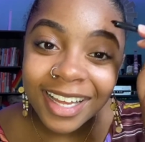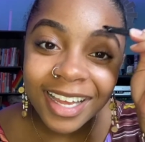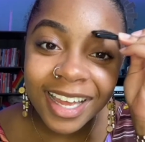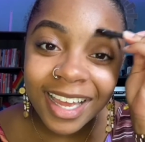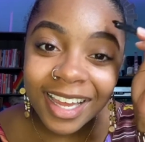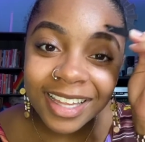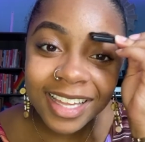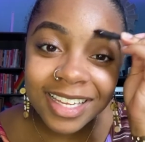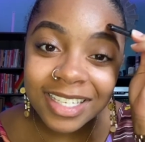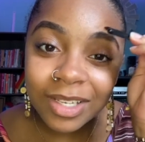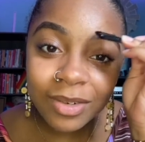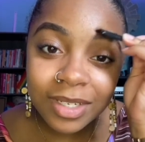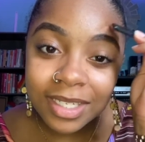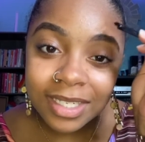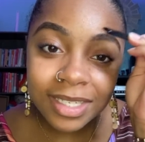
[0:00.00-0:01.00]
Unless
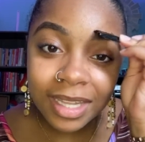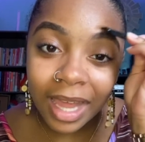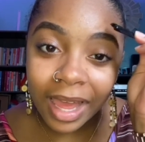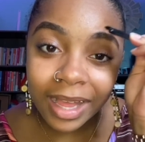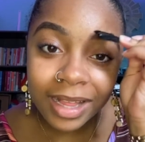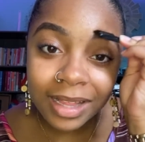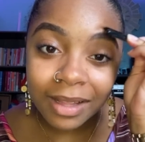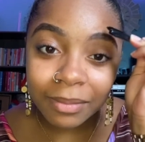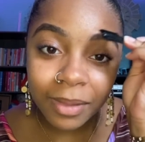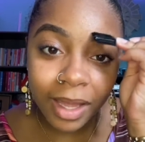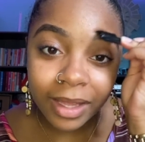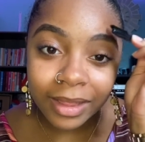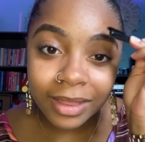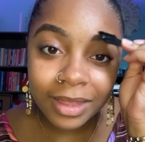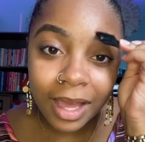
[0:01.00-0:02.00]
you just like them
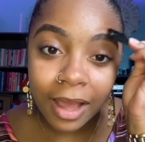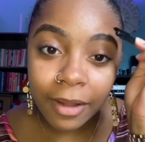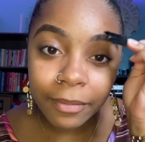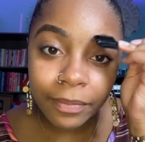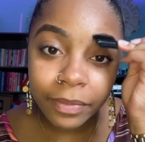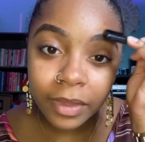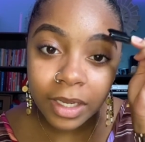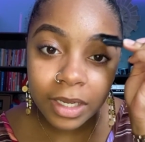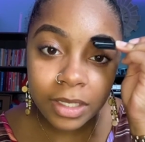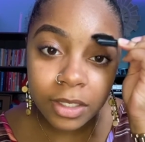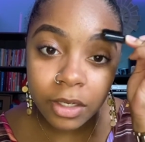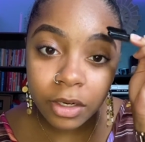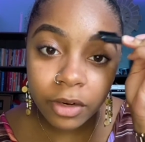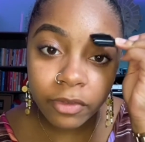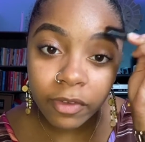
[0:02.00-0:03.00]
like that,
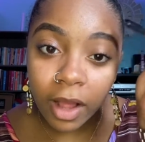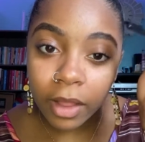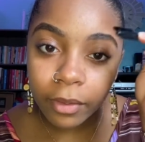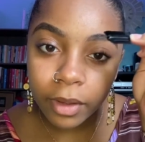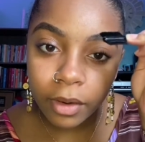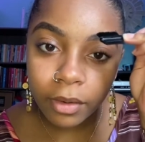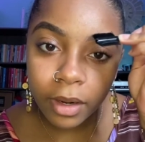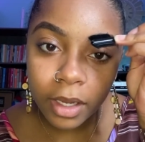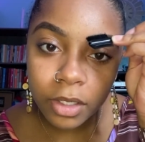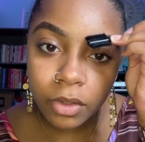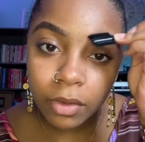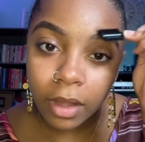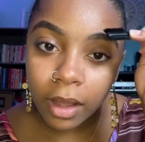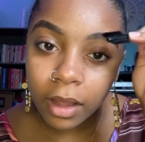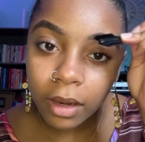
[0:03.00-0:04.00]
because you're following your
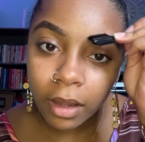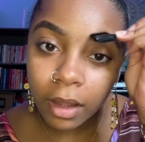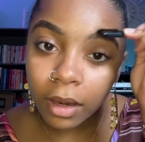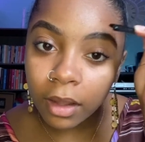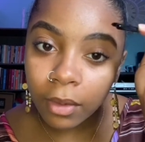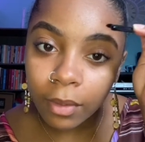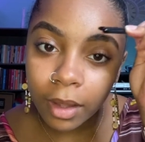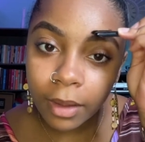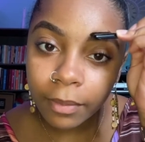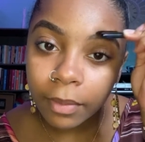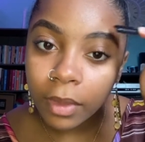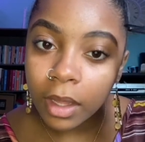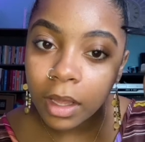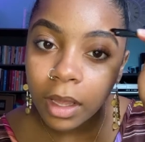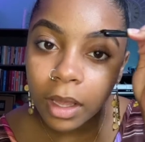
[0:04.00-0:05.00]
natural line anyway.
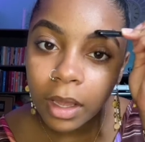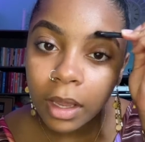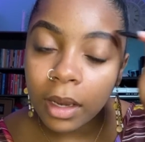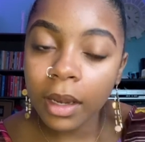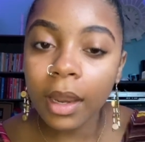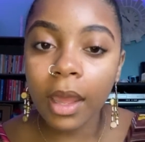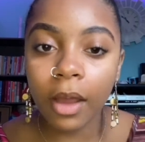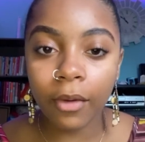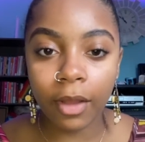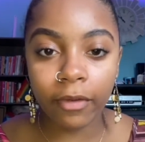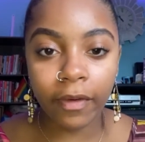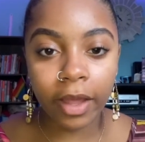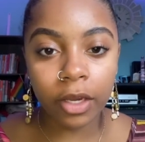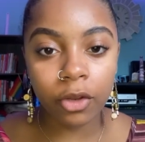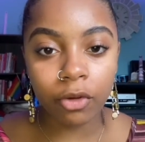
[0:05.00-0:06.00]
Now, if
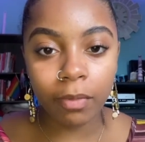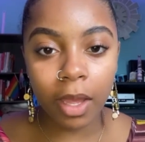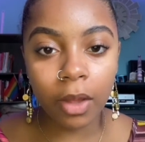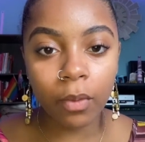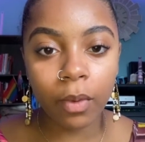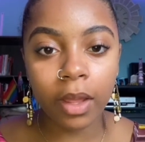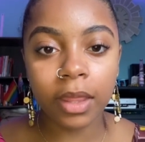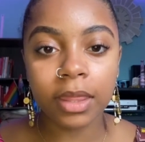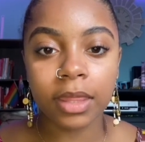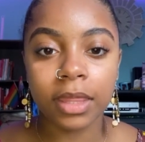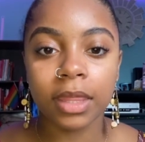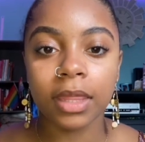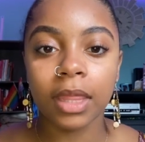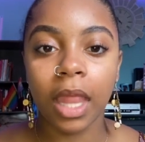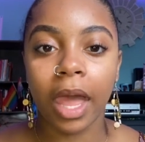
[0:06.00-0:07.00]
I do make one
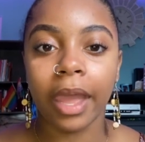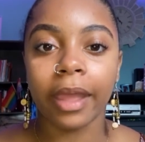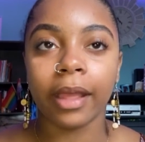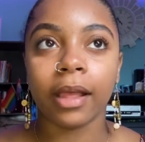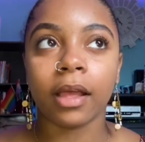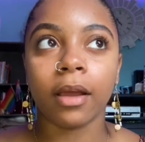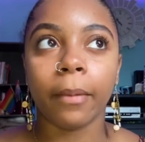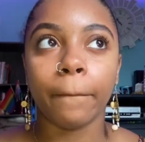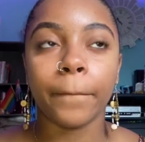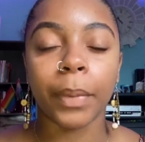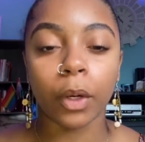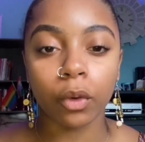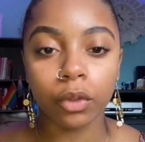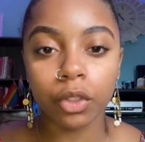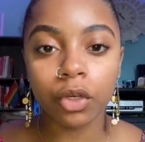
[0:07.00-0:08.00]
like
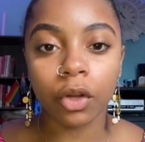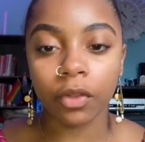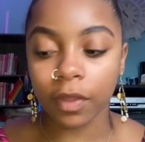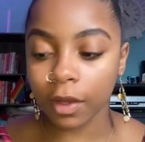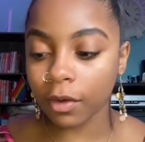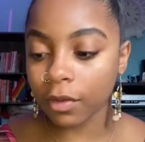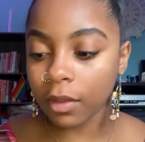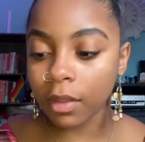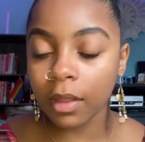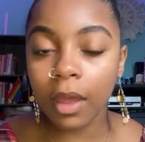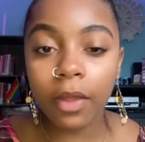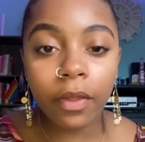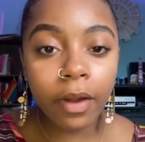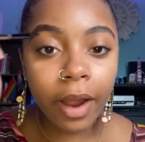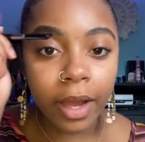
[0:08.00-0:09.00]
bolder or thicker than the
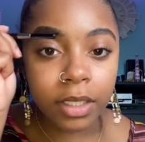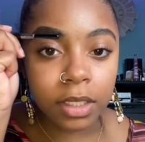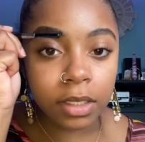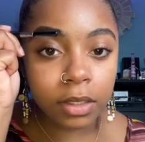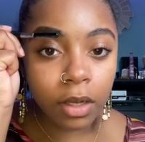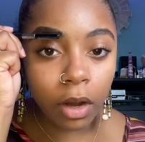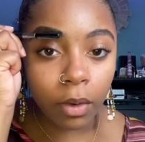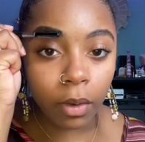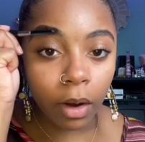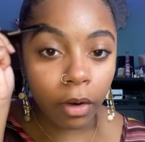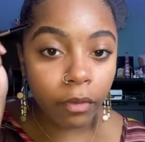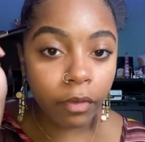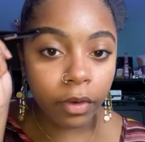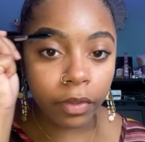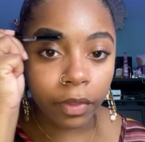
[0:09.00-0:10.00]
other, I just go
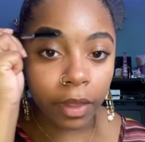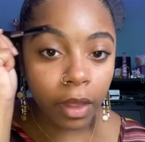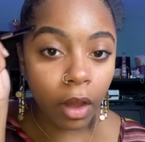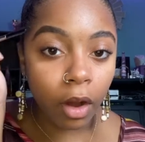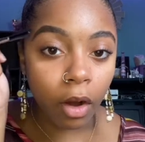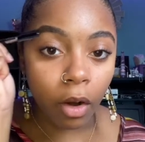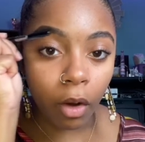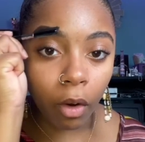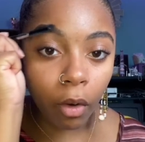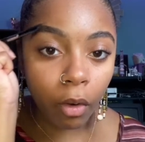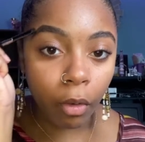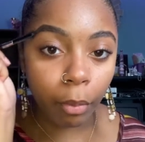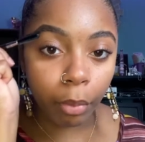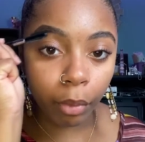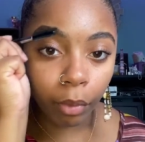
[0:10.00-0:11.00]
over the
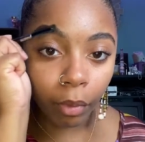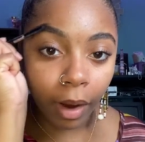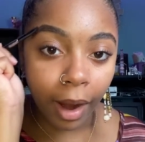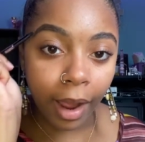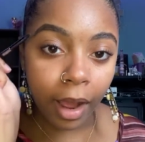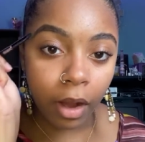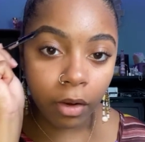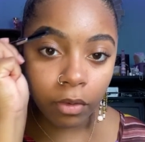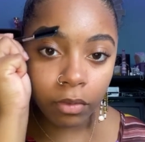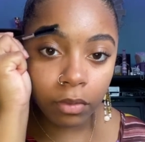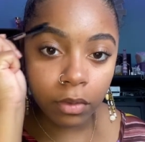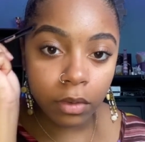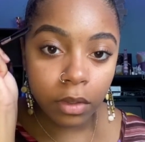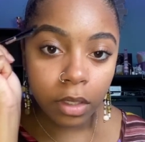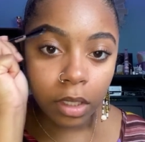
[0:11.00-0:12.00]
whole brow
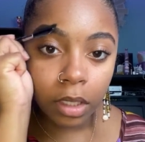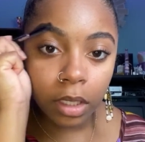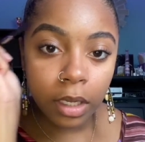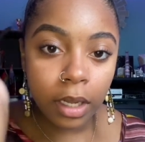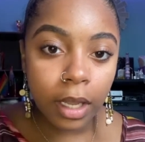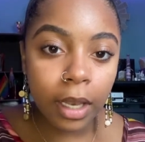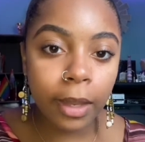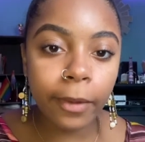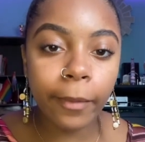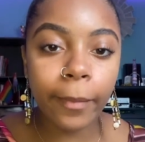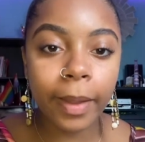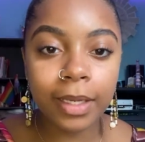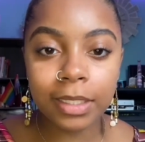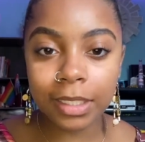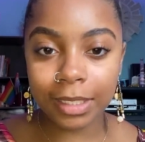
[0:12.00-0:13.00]
a little
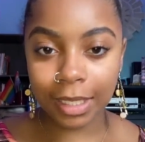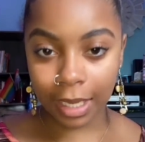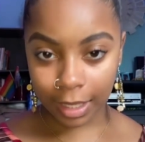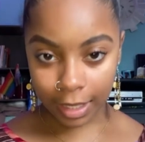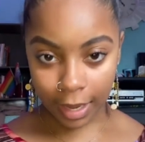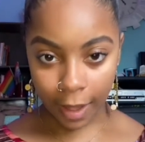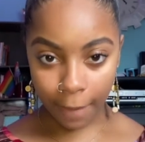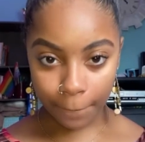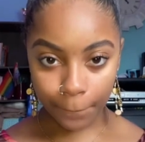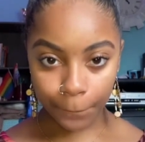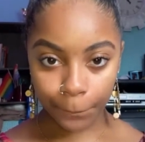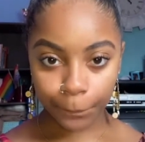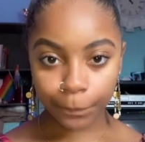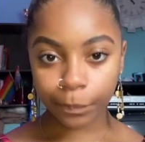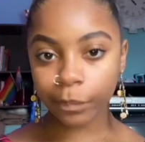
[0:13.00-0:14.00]
bit, just like that.
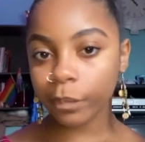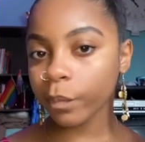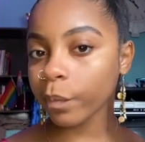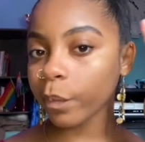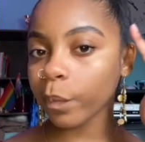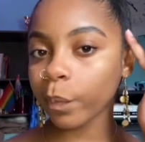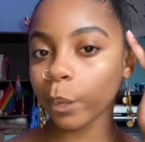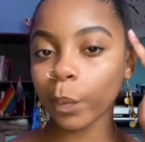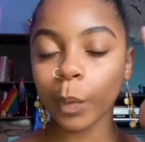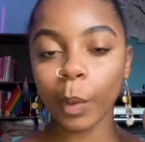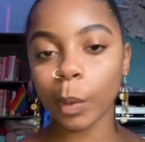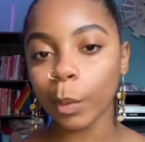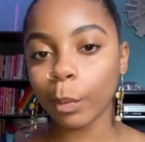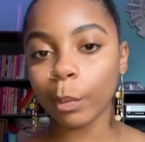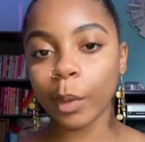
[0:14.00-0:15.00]

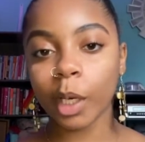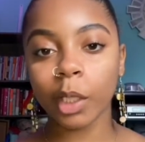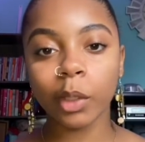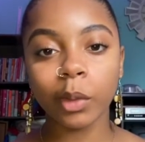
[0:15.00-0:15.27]
But other